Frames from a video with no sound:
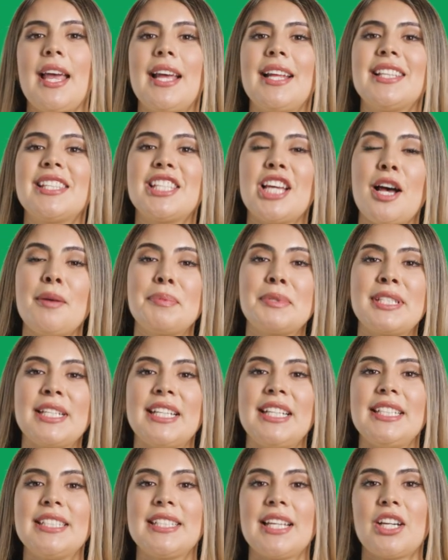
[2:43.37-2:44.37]
and top
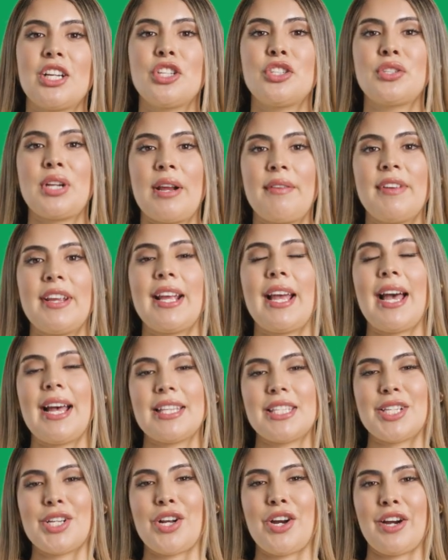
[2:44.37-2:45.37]
cities that are driving
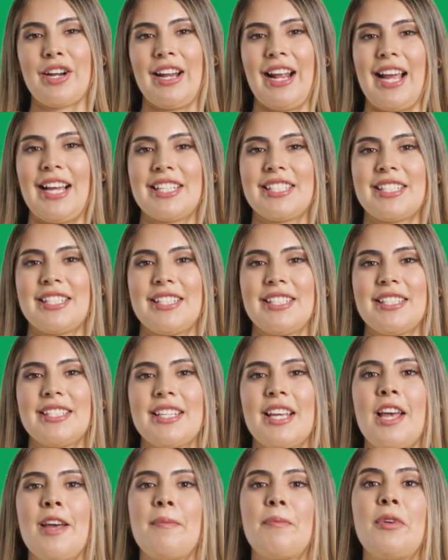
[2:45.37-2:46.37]
add-to-cart actions,